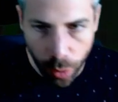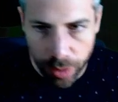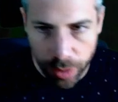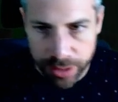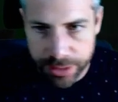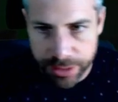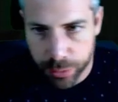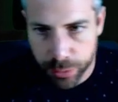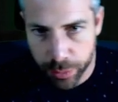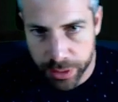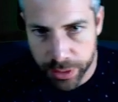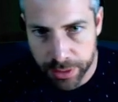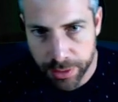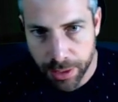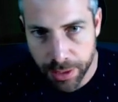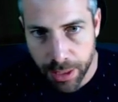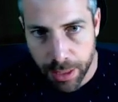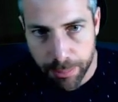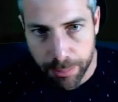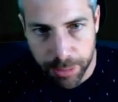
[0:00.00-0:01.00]
x3,
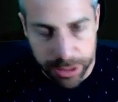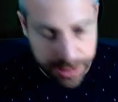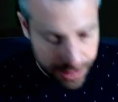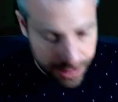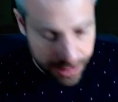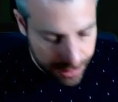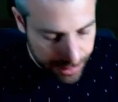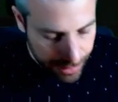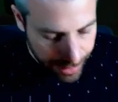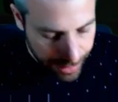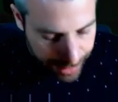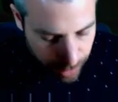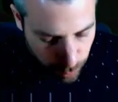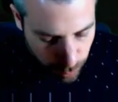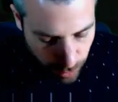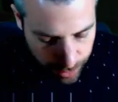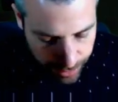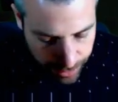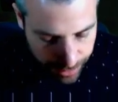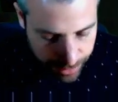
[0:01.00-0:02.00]
but since x1
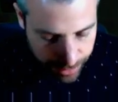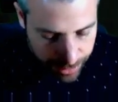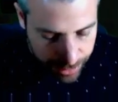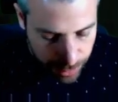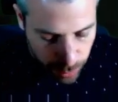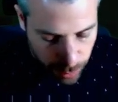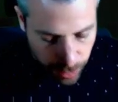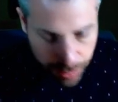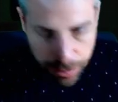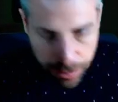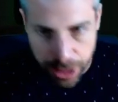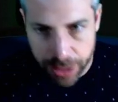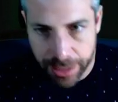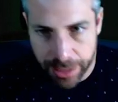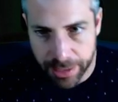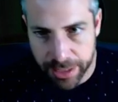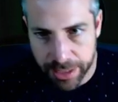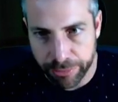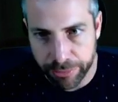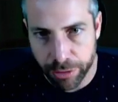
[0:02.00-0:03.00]
and x3 must take
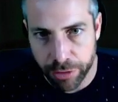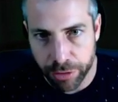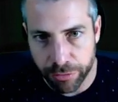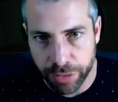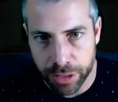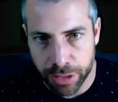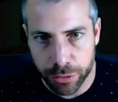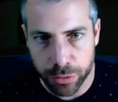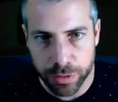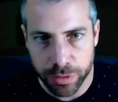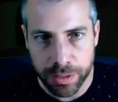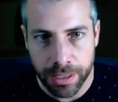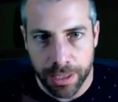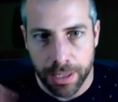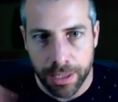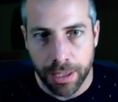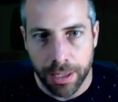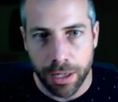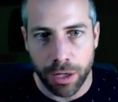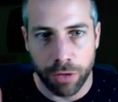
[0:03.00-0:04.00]
different values,
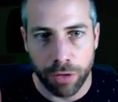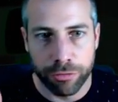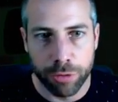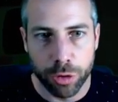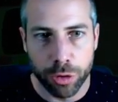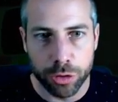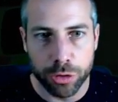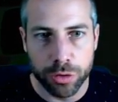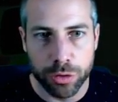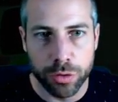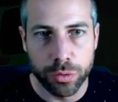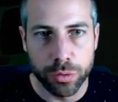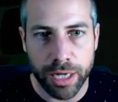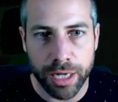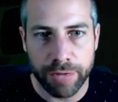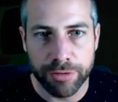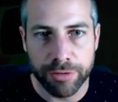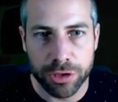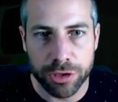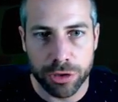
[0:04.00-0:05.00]
of course you could have
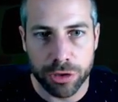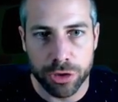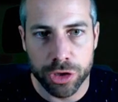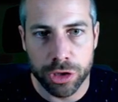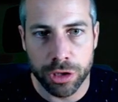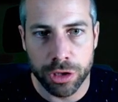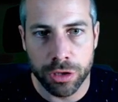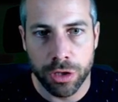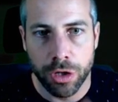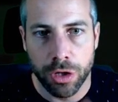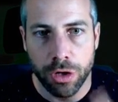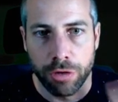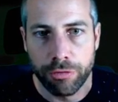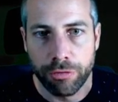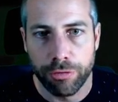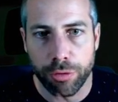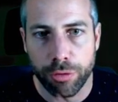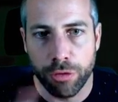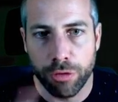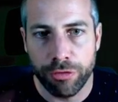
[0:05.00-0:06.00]
the solution
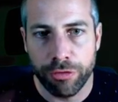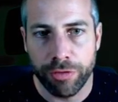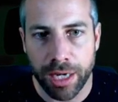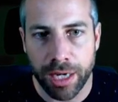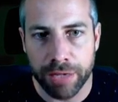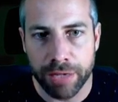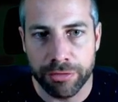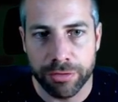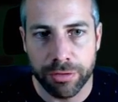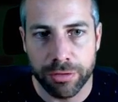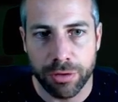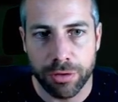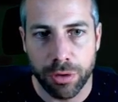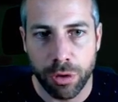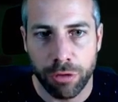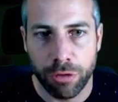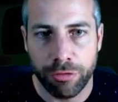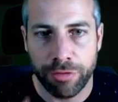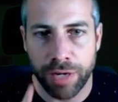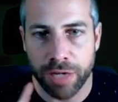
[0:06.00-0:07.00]
4, 5 or
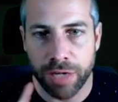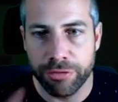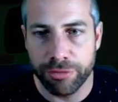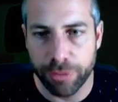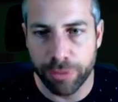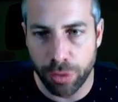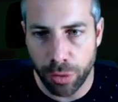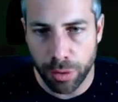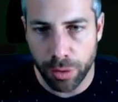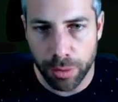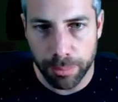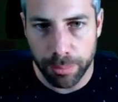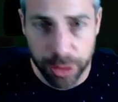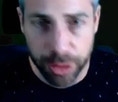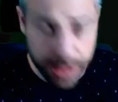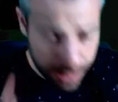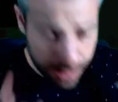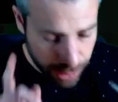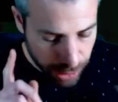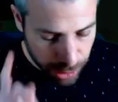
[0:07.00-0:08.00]
5, 4, but it
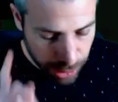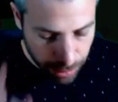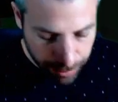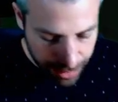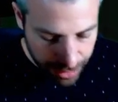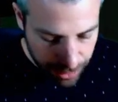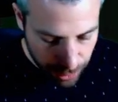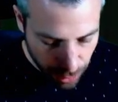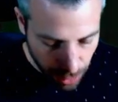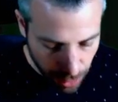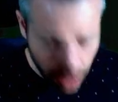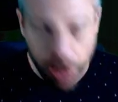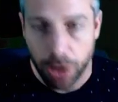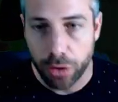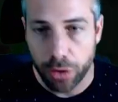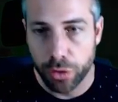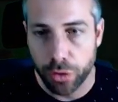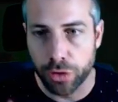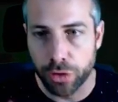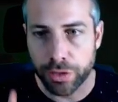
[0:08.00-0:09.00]
doesn't matter. You
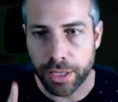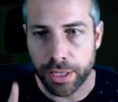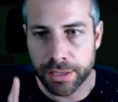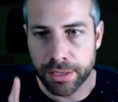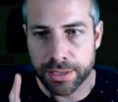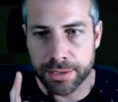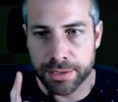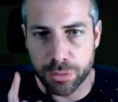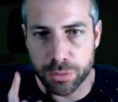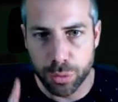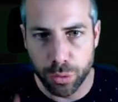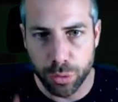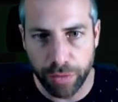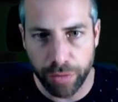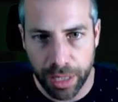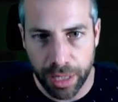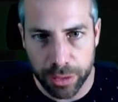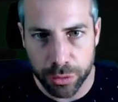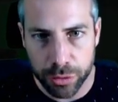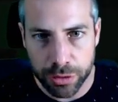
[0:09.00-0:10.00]
know that these two
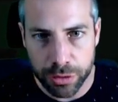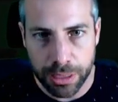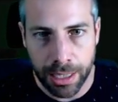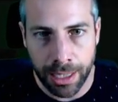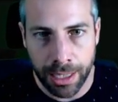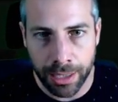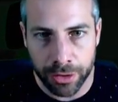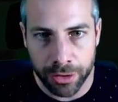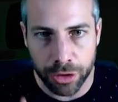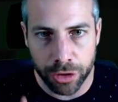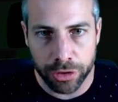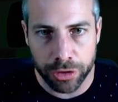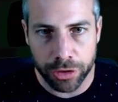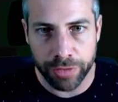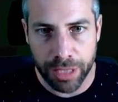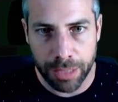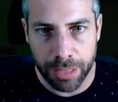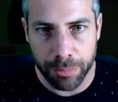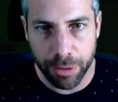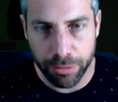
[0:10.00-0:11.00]
values are not available
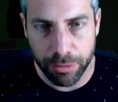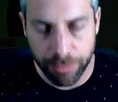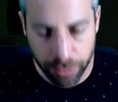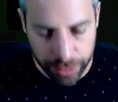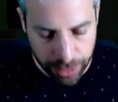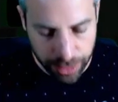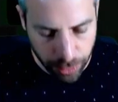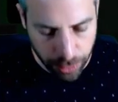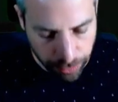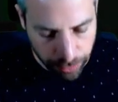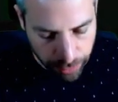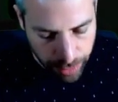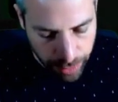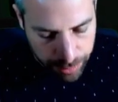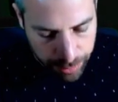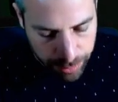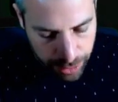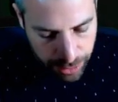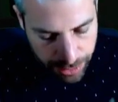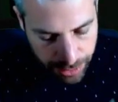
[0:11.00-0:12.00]
for other
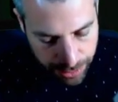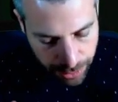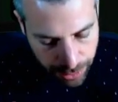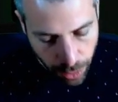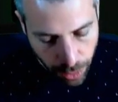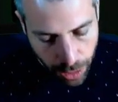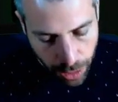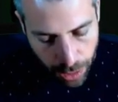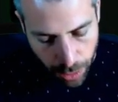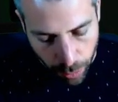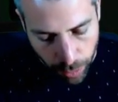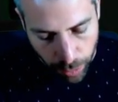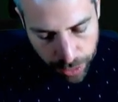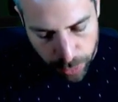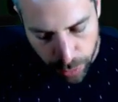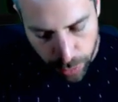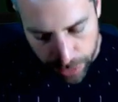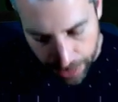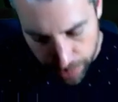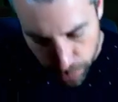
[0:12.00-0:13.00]
variables. And so what you
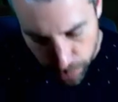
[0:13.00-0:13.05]
can do